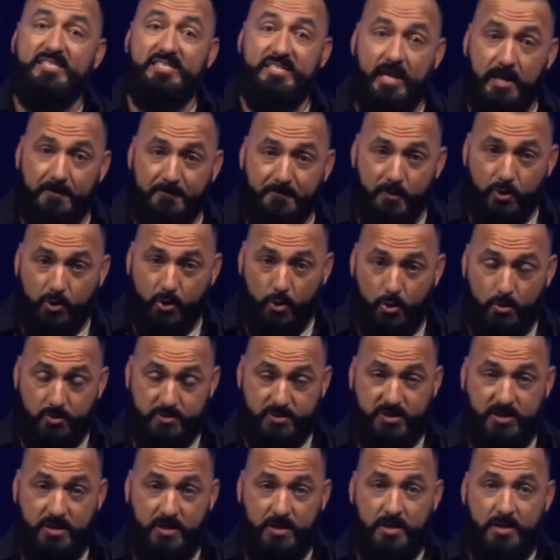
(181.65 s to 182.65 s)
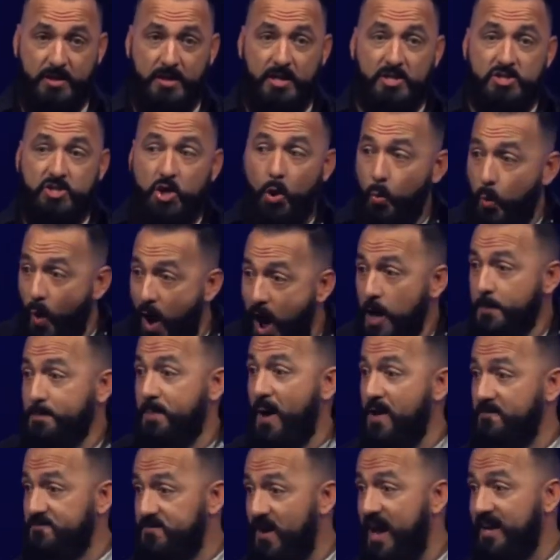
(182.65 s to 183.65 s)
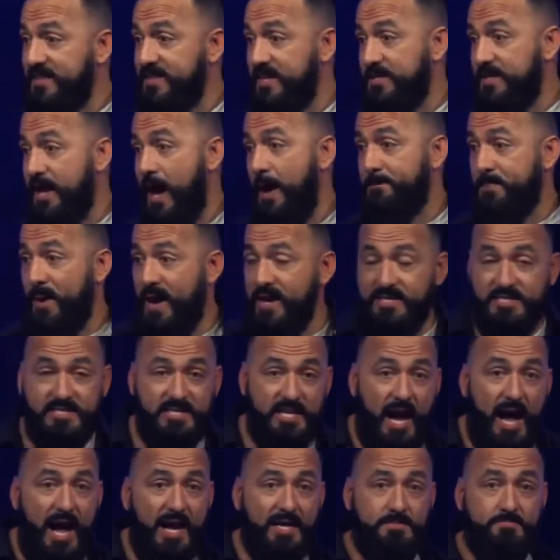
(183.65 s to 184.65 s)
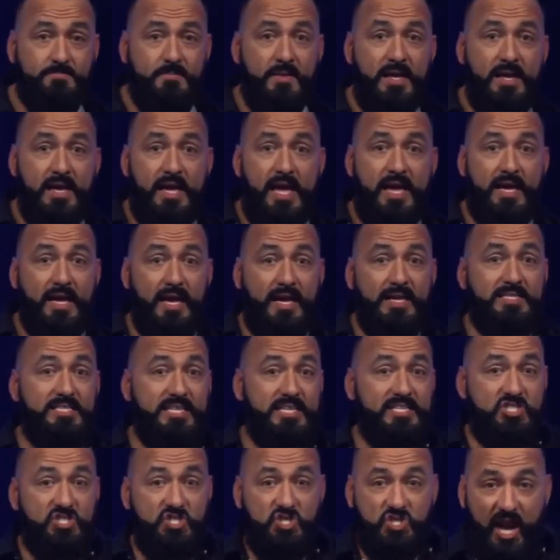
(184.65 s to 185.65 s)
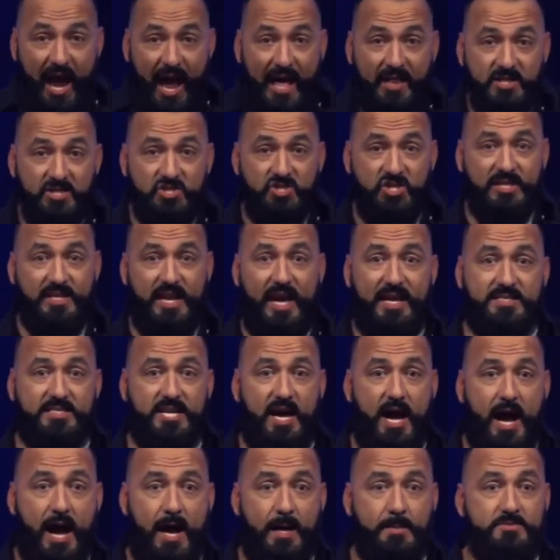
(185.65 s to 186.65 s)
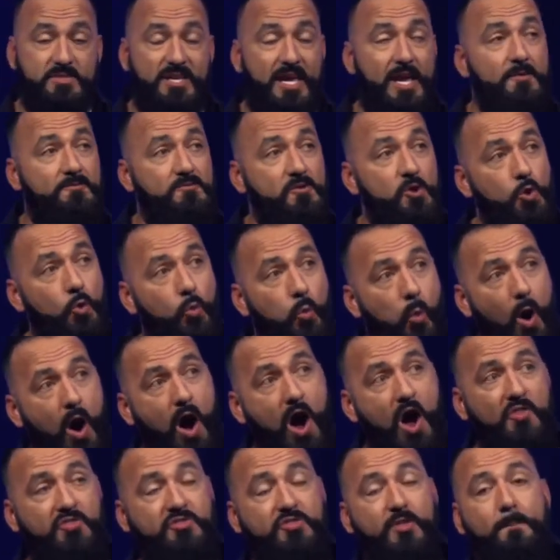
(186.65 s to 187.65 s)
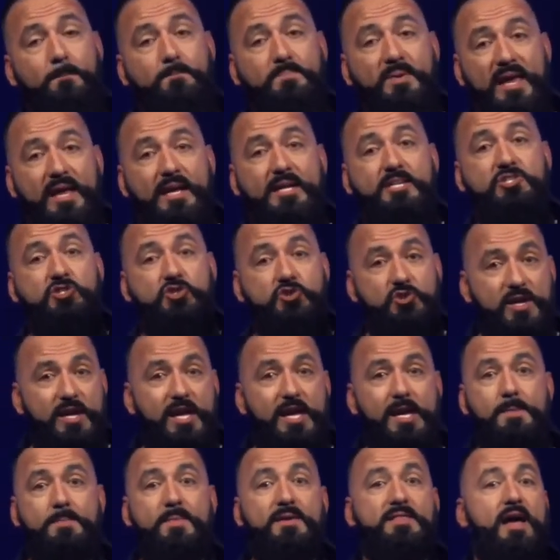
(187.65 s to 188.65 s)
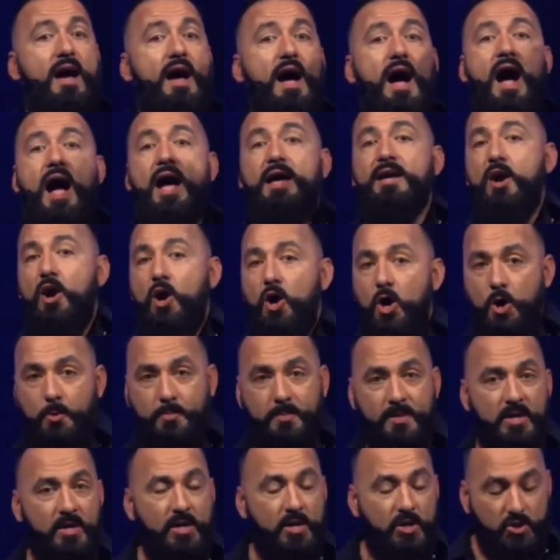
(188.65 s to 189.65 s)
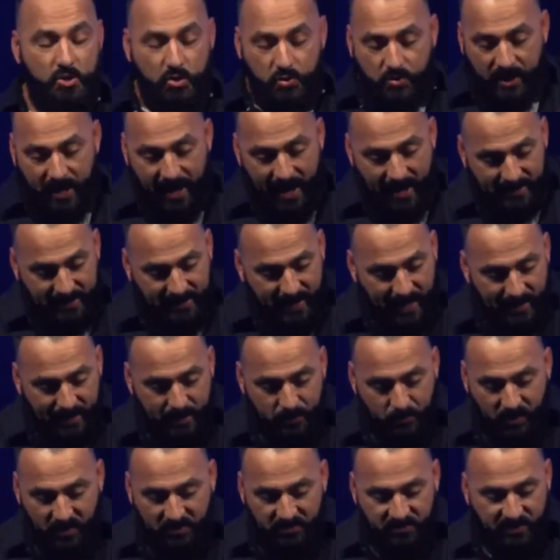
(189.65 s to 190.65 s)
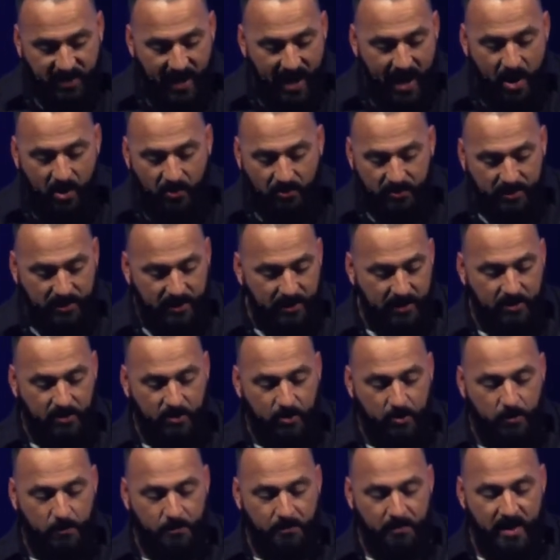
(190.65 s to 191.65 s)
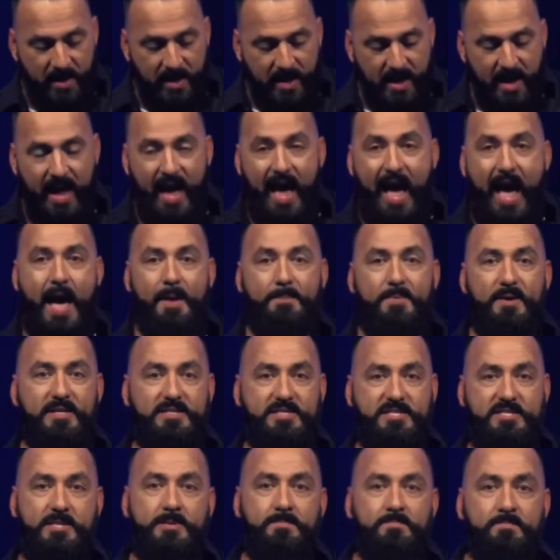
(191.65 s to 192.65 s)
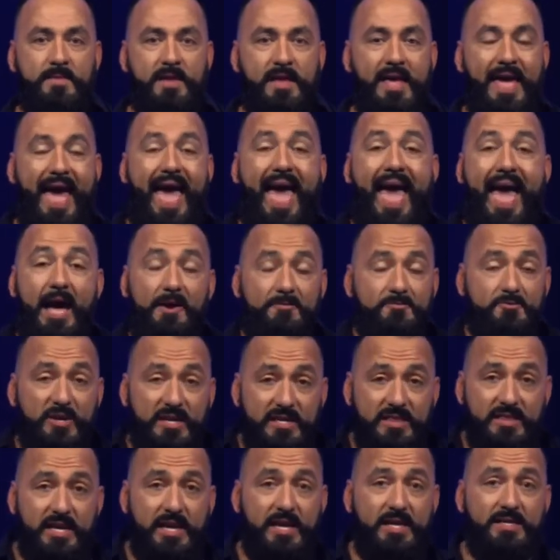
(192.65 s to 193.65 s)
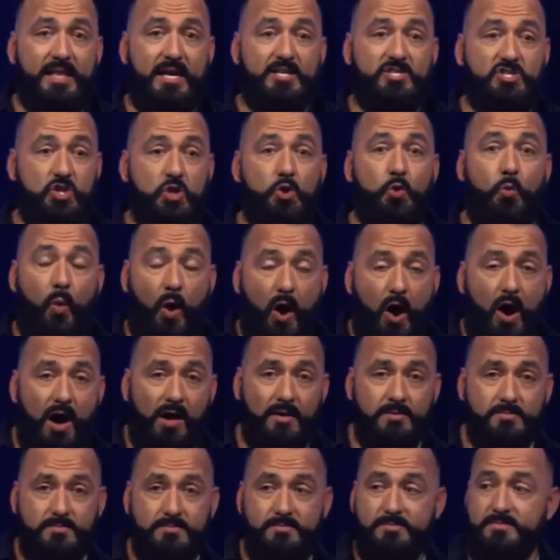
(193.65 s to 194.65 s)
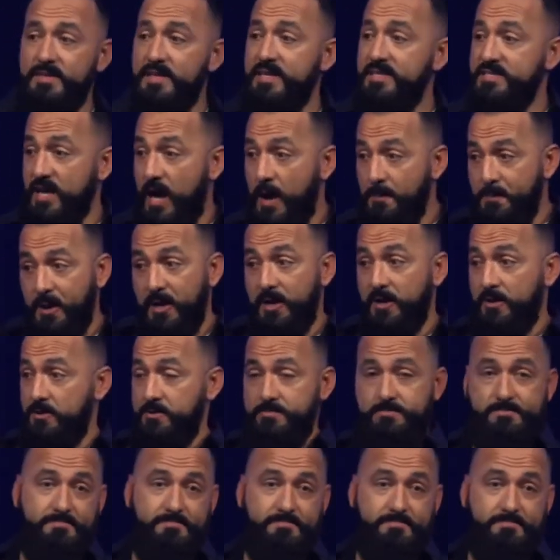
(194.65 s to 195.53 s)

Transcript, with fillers: difficult to walk by faith and not by sight. It's, it's challenging at times. If you want the big dream and the high hope, you can't get it with downhill habits. Everything that you want is uphill.